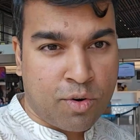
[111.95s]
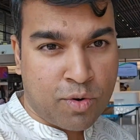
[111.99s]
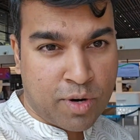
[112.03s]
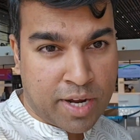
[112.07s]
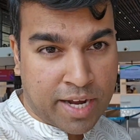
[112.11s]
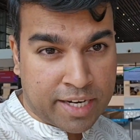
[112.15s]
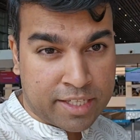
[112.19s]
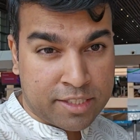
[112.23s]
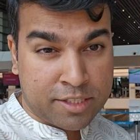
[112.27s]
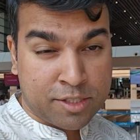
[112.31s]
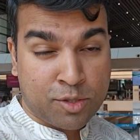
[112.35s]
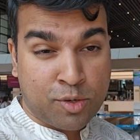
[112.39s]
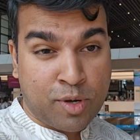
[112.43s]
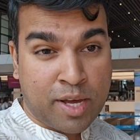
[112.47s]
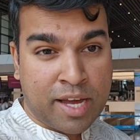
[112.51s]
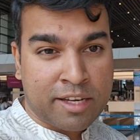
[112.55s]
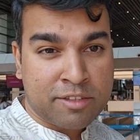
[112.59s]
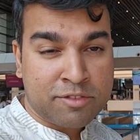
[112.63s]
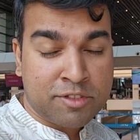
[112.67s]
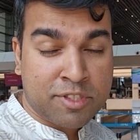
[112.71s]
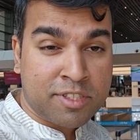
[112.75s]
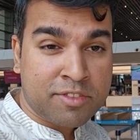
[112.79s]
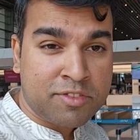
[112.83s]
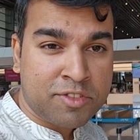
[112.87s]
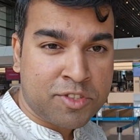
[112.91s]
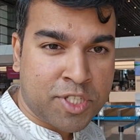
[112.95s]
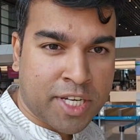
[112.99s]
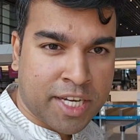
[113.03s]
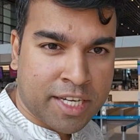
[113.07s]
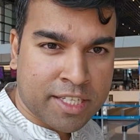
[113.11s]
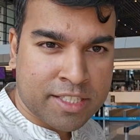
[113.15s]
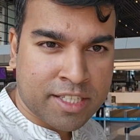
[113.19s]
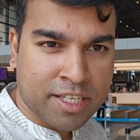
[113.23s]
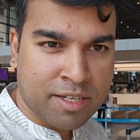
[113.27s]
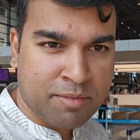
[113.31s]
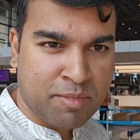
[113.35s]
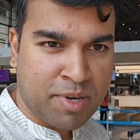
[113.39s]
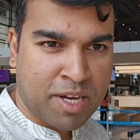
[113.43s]
Right, so I just checked
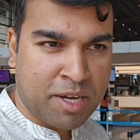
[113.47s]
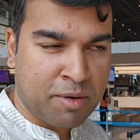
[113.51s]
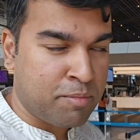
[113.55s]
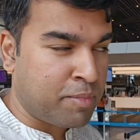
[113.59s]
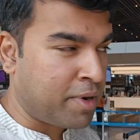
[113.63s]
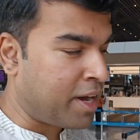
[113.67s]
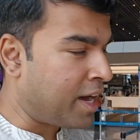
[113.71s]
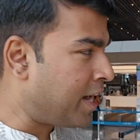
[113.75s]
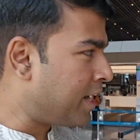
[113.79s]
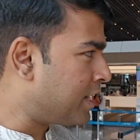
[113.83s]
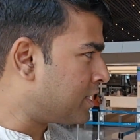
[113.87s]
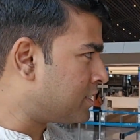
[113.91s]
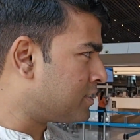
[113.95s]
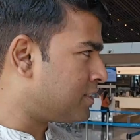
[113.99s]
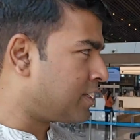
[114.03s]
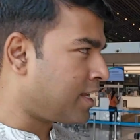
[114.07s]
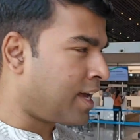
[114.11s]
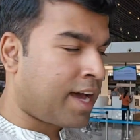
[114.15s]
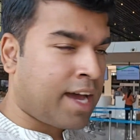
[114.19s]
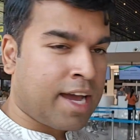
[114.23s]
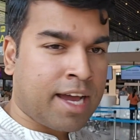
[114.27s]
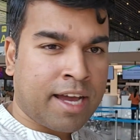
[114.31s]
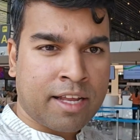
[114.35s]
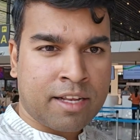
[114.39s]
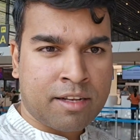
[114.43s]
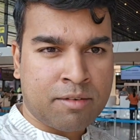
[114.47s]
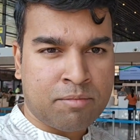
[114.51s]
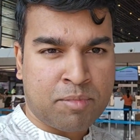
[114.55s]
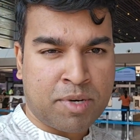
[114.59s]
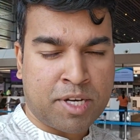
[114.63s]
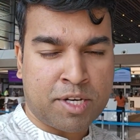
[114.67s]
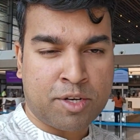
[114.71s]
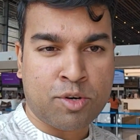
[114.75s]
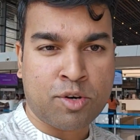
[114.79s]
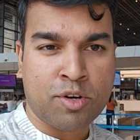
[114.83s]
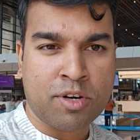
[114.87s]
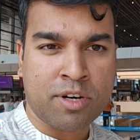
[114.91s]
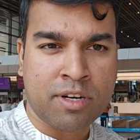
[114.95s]
in my bags, and
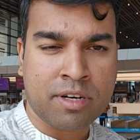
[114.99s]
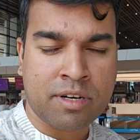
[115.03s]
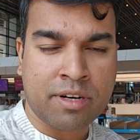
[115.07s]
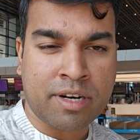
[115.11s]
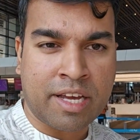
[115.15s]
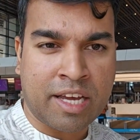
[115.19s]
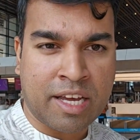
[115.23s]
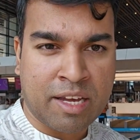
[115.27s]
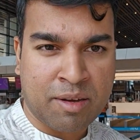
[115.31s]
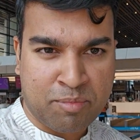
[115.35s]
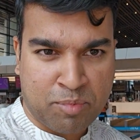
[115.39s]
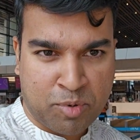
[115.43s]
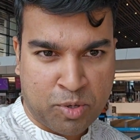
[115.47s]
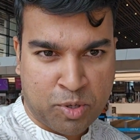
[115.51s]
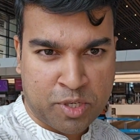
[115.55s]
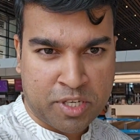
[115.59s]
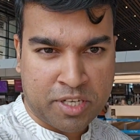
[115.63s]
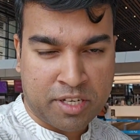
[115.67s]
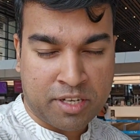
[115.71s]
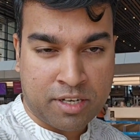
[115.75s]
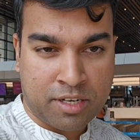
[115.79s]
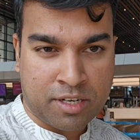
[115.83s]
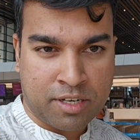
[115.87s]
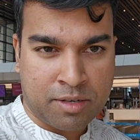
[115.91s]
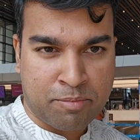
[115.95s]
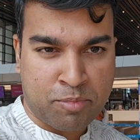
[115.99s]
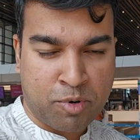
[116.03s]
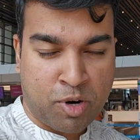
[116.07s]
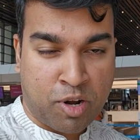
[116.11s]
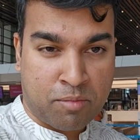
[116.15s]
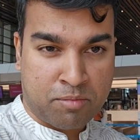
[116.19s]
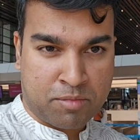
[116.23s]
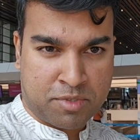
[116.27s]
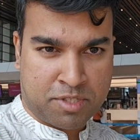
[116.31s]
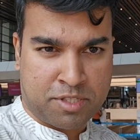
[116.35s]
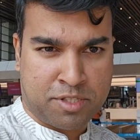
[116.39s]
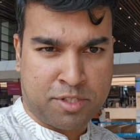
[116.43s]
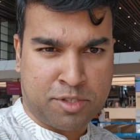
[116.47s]
Manohar Airport here
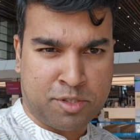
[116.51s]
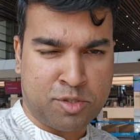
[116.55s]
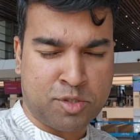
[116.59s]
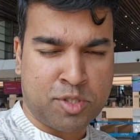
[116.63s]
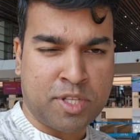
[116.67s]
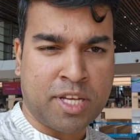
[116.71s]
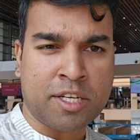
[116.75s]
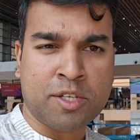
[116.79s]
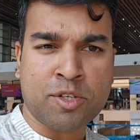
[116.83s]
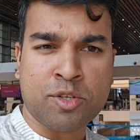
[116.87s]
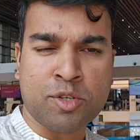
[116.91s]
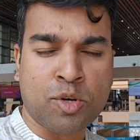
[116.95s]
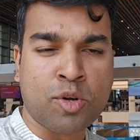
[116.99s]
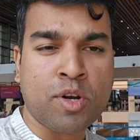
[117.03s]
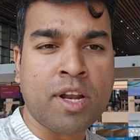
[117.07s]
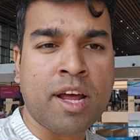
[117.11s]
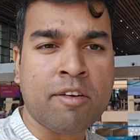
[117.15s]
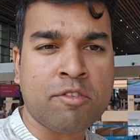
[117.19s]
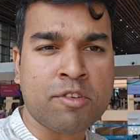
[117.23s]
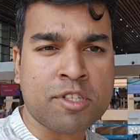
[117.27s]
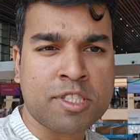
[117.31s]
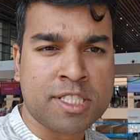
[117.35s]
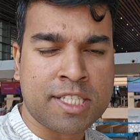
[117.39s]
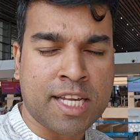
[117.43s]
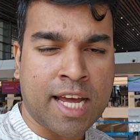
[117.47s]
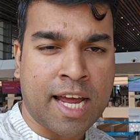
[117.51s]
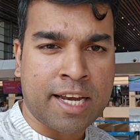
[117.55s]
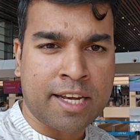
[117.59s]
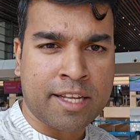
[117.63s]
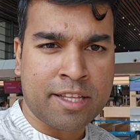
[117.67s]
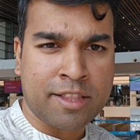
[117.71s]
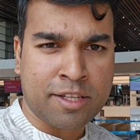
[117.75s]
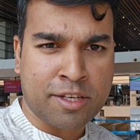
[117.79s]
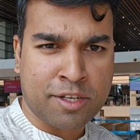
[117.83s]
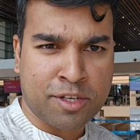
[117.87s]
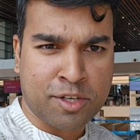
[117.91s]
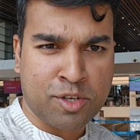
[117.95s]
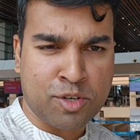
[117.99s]
promises you that you don't have to stand in
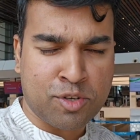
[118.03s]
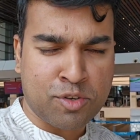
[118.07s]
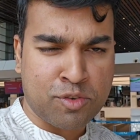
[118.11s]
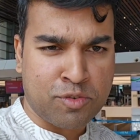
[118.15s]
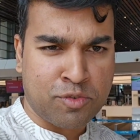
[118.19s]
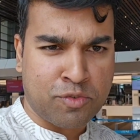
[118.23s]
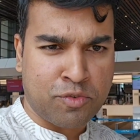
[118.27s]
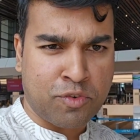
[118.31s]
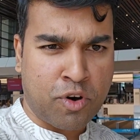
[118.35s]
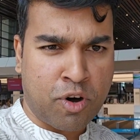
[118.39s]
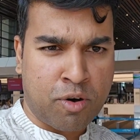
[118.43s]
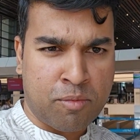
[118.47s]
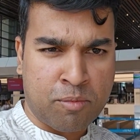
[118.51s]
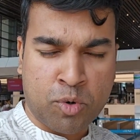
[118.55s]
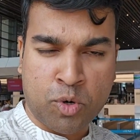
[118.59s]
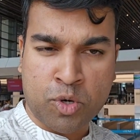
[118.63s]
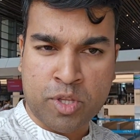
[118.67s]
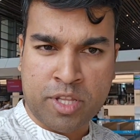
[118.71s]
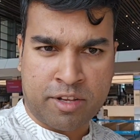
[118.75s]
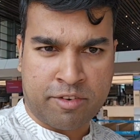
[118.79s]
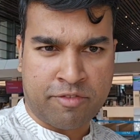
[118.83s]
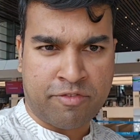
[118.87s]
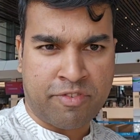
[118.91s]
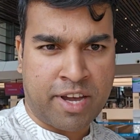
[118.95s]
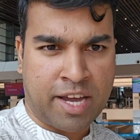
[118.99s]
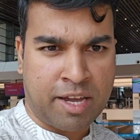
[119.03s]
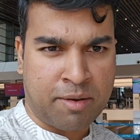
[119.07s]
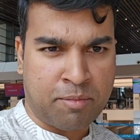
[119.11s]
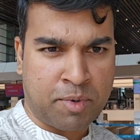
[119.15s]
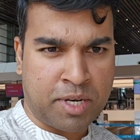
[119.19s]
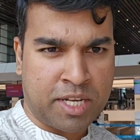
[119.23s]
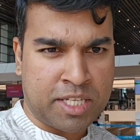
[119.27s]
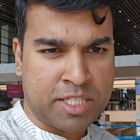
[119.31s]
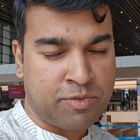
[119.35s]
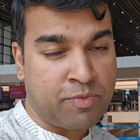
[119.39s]
the queue for more than 5 minutes.